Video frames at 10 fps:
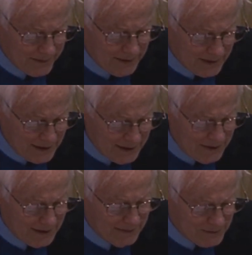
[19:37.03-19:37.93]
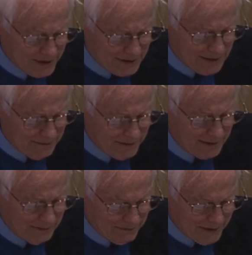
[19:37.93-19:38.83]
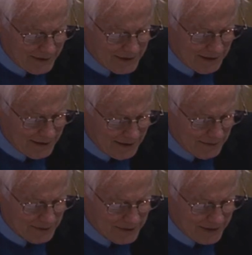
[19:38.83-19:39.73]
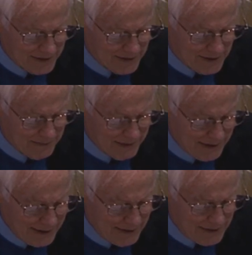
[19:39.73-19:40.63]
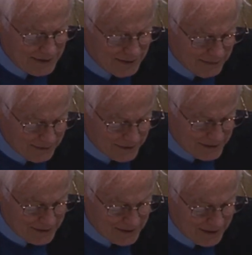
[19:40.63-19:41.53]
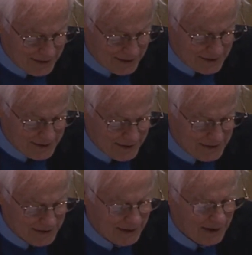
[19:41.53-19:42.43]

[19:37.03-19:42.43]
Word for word: Indeed, the objective of advancing equal justice begins in the first and second estates